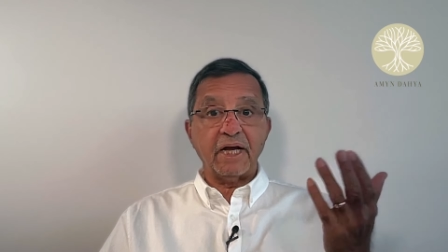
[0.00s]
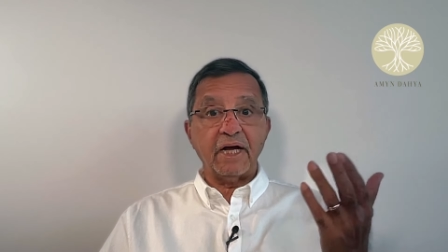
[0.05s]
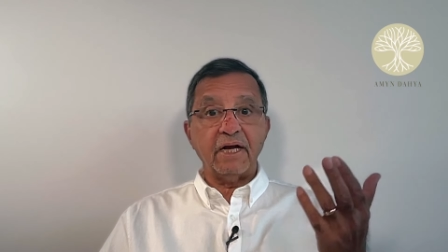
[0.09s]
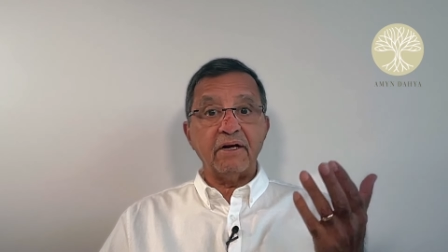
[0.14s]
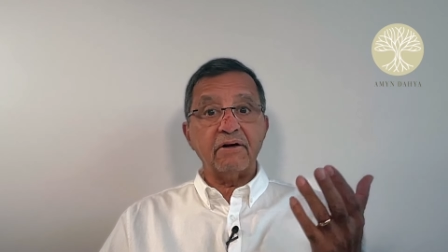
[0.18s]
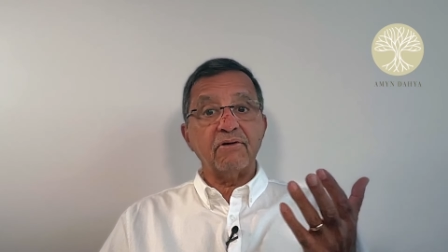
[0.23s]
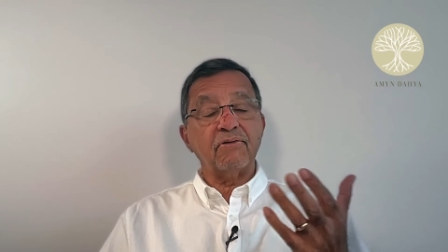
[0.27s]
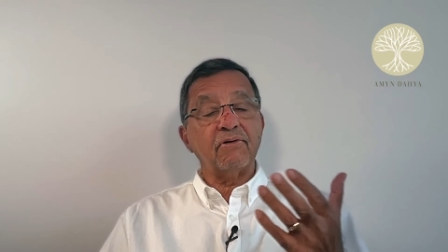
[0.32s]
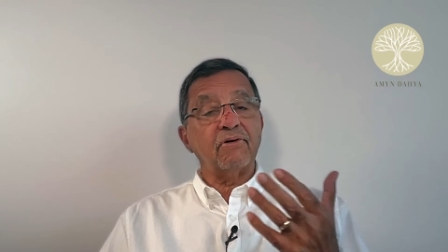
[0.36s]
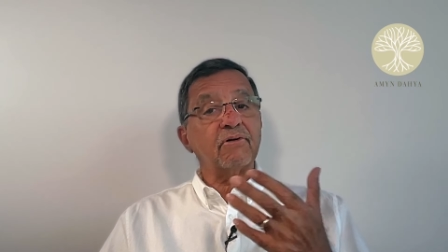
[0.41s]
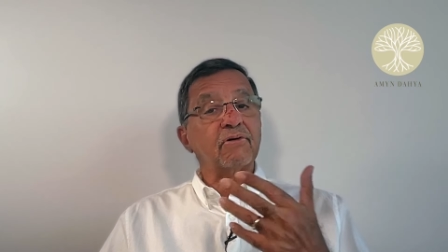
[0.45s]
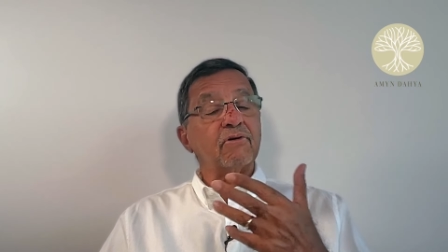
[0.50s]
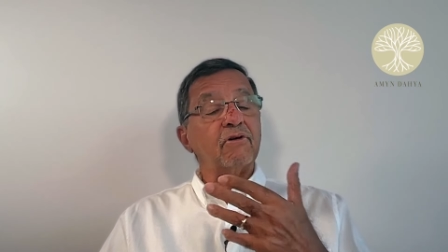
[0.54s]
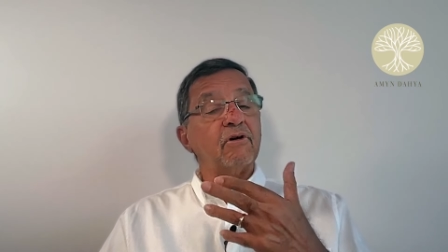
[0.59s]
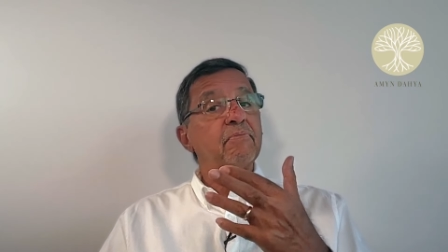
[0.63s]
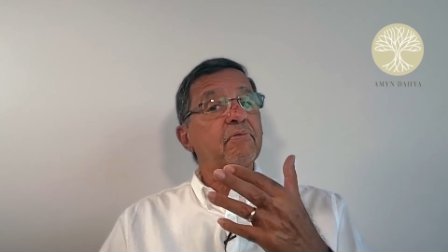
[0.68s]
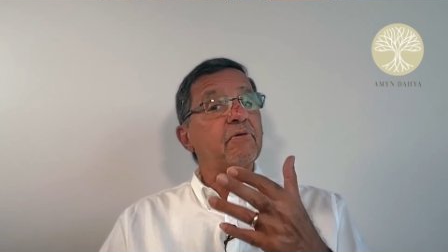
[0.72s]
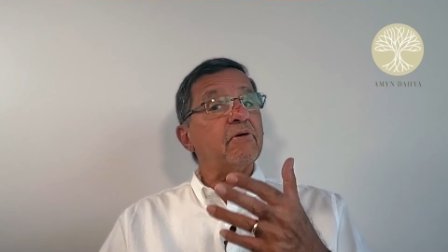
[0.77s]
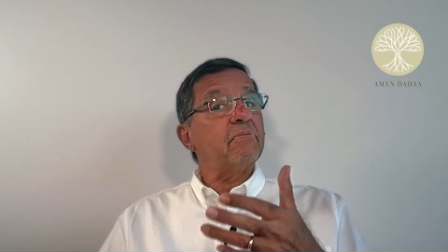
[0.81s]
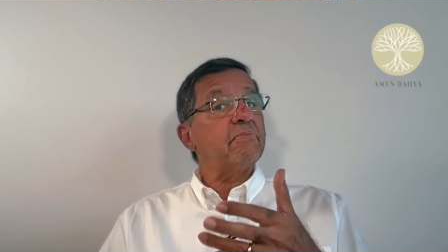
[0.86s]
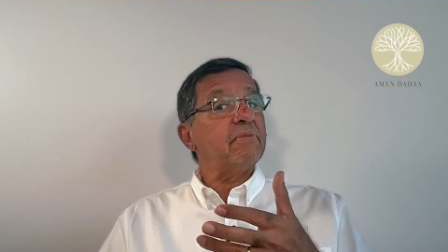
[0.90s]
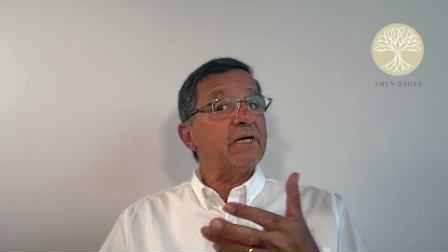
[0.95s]
and/or
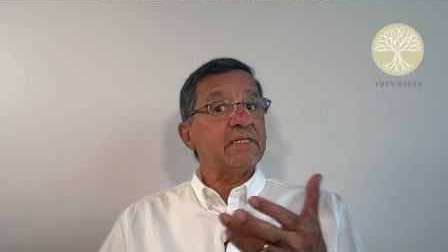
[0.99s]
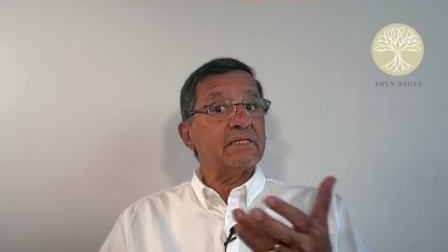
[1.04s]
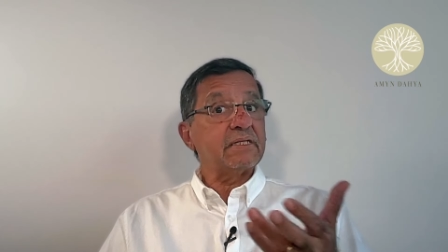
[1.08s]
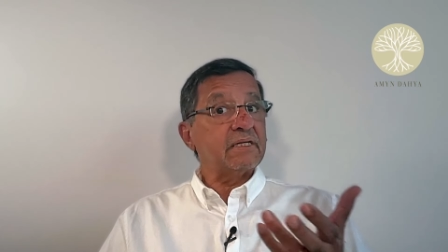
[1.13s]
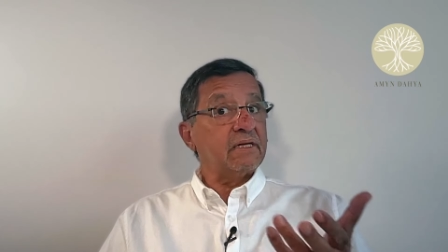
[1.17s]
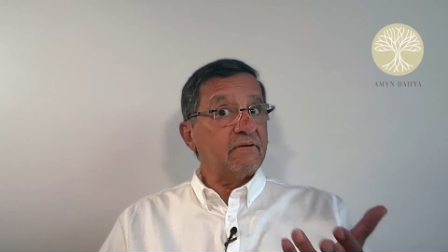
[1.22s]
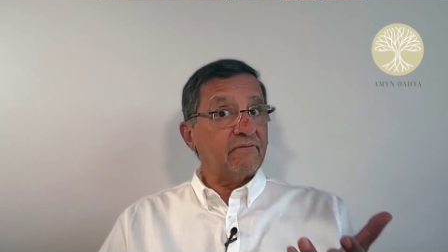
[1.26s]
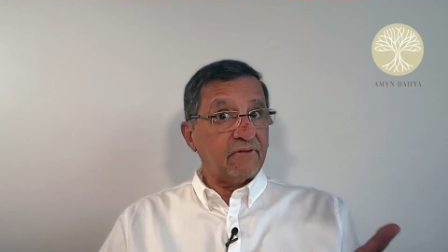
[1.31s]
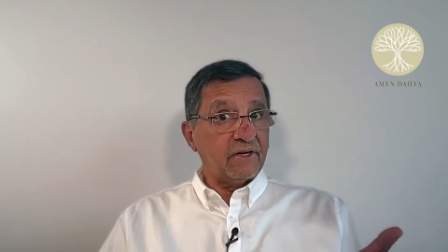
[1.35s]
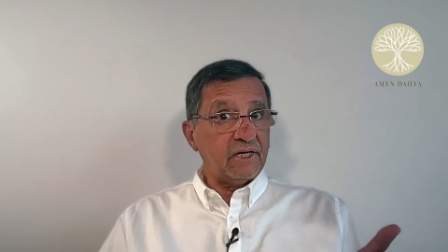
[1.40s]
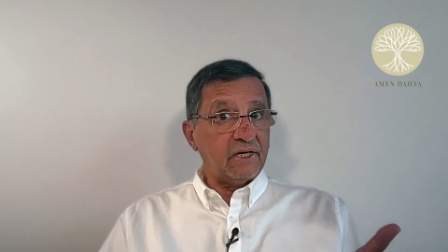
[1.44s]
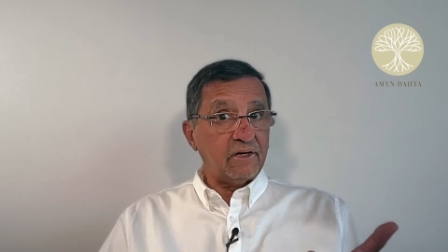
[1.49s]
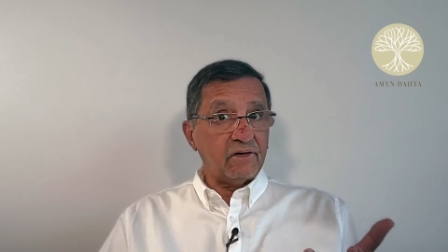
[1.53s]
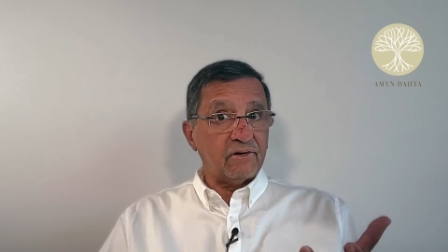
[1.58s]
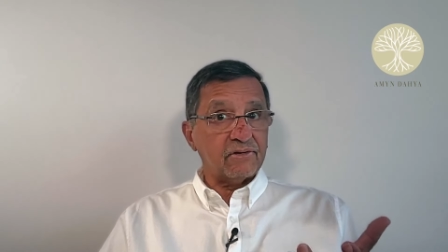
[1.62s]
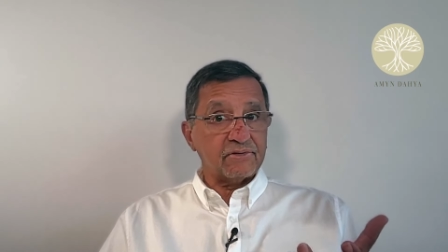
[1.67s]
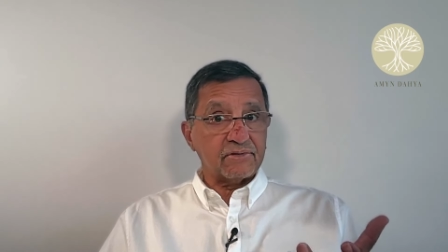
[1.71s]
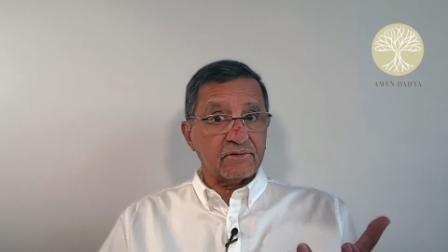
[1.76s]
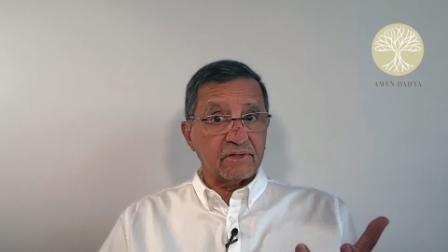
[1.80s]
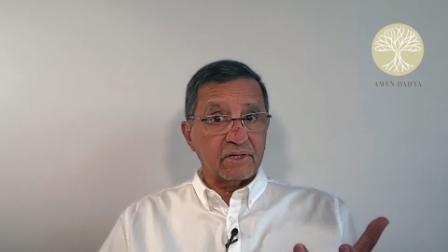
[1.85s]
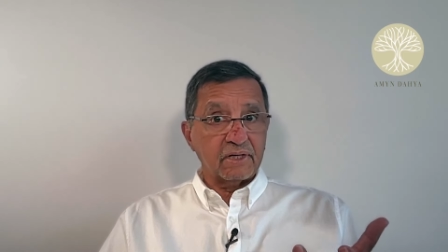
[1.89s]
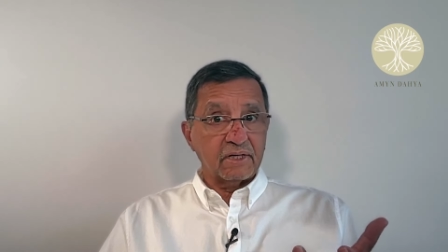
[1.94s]
compromising videos